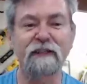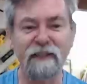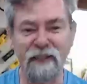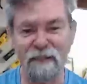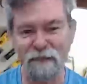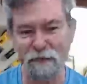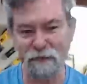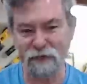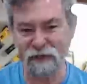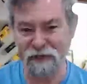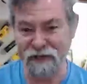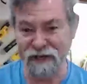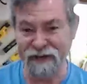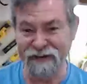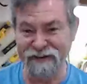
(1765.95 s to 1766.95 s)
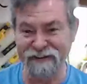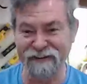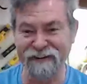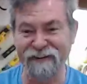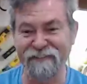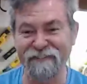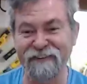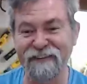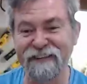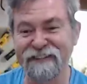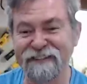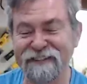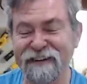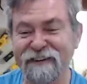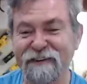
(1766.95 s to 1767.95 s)
Keep on with the
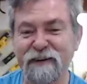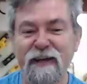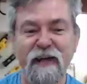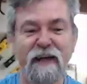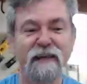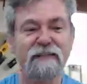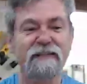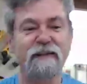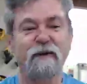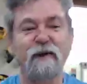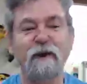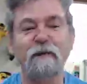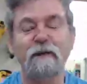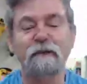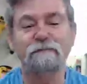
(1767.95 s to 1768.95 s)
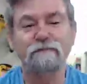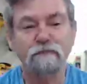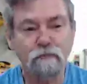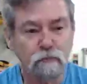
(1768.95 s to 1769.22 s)
show. So I will.